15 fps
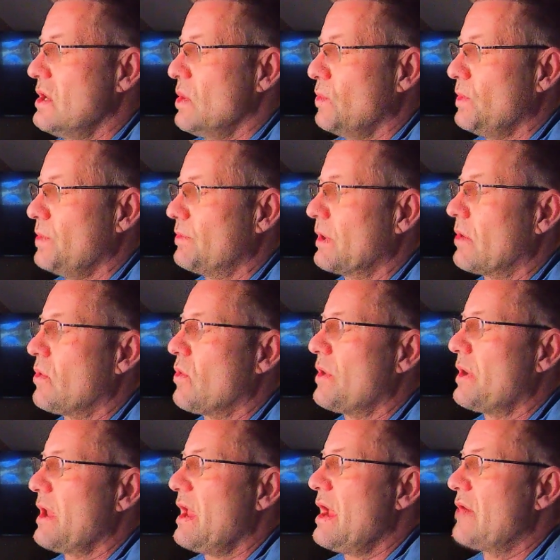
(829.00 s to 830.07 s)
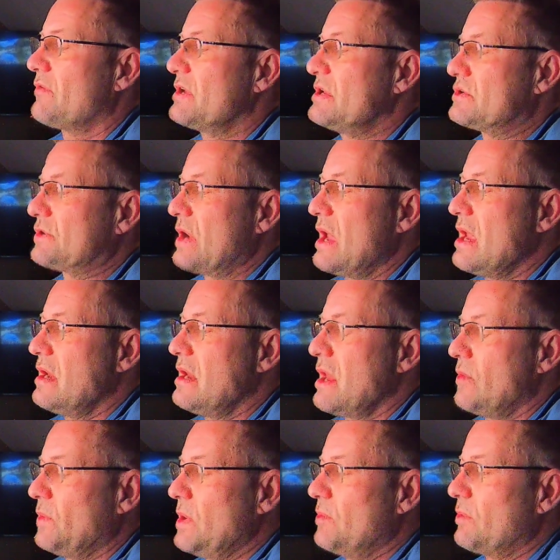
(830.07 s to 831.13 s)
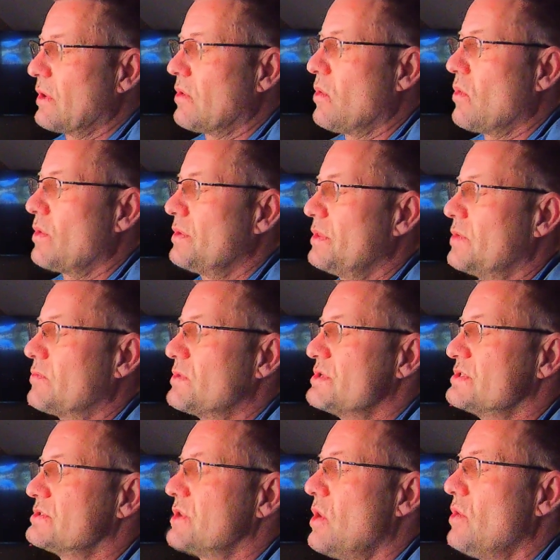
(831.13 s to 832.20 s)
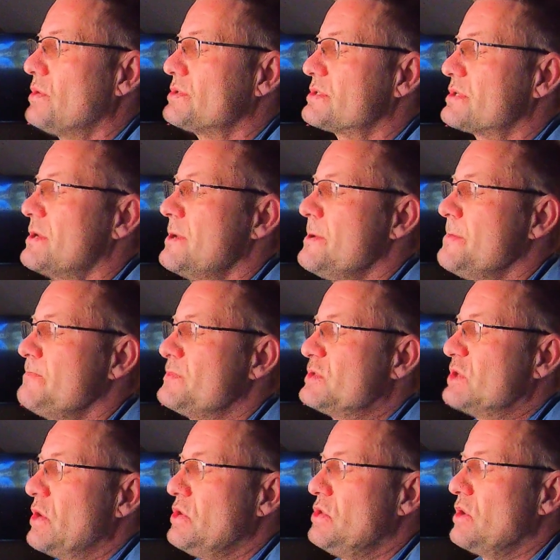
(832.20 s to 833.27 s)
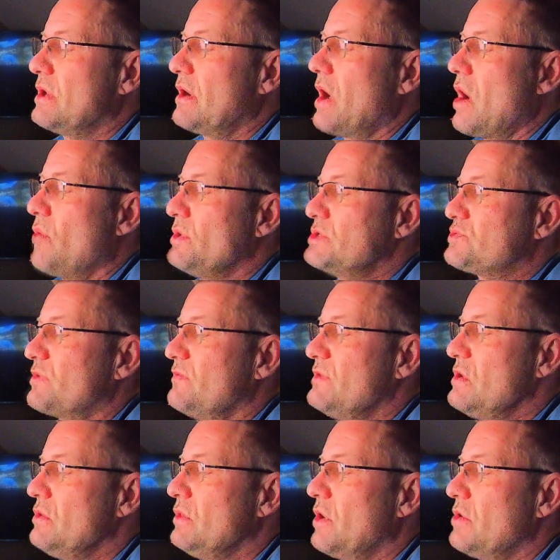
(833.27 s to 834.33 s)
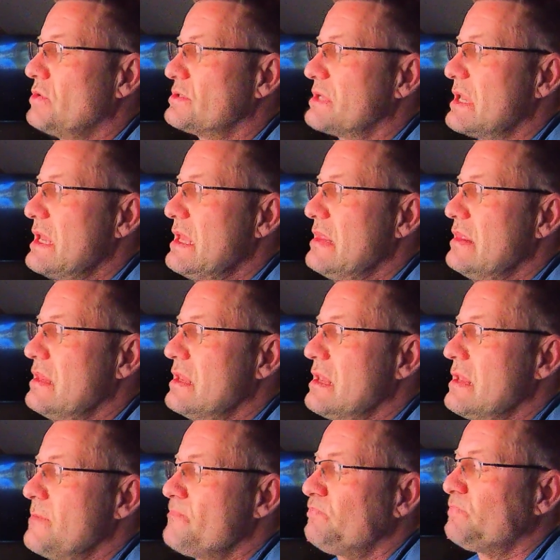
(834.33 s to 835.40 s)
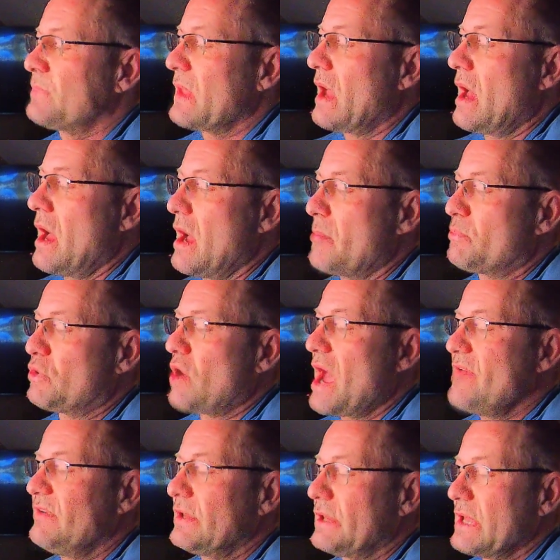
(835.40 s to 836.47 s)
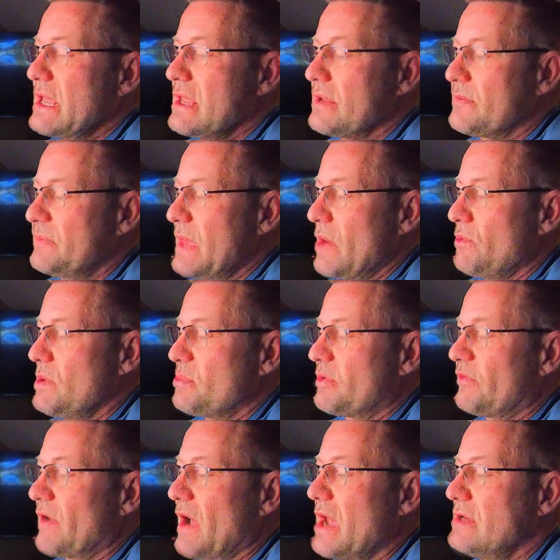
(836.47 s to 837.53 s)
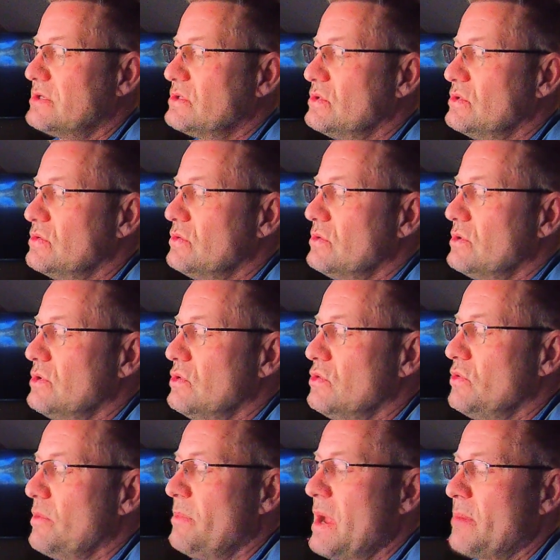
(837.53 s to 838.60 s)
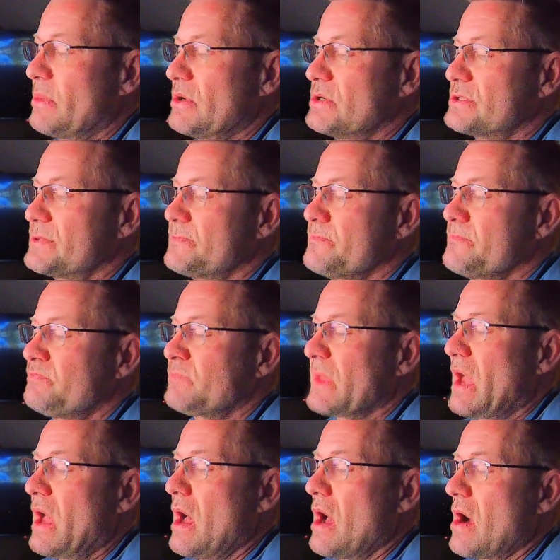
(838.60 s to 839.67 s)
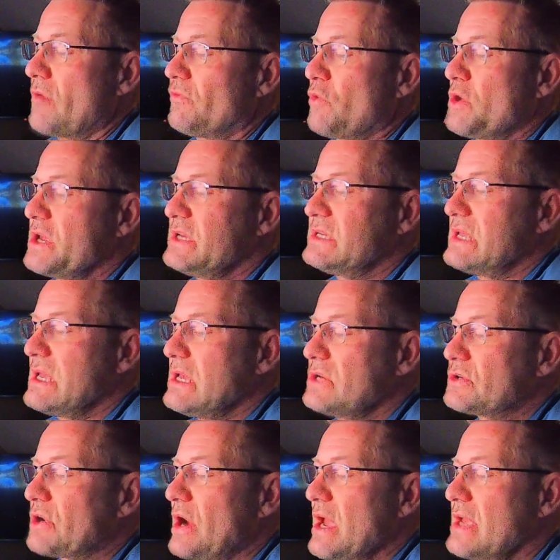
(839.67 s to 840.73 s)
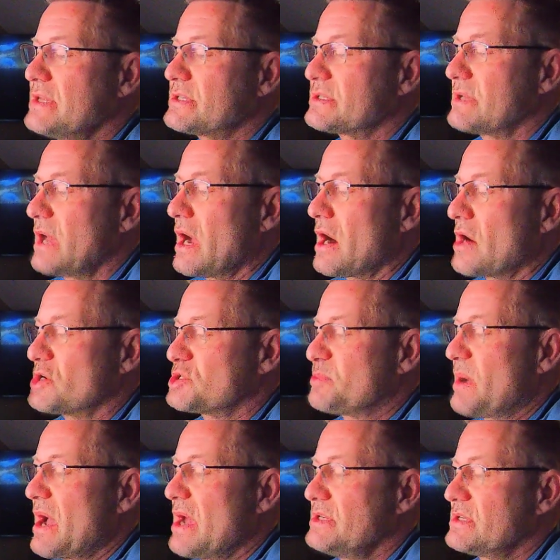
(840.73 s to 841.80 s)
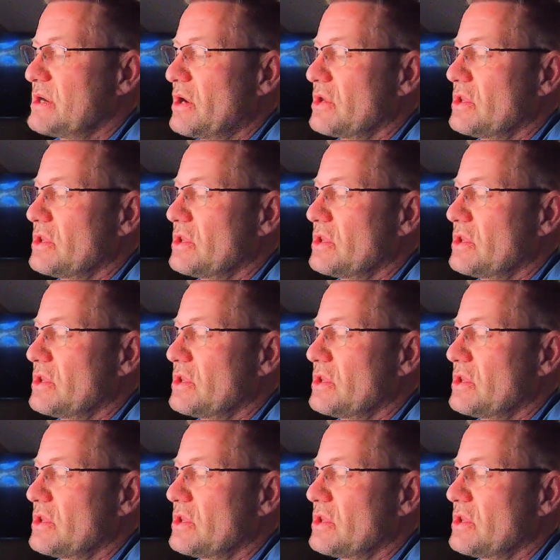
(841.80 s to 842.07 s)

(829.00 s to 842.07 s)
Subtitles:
We record every trade, and we record the results. So you can always review those in the private link that we provide to you members. Our 4 DTE trades, our SPYs and our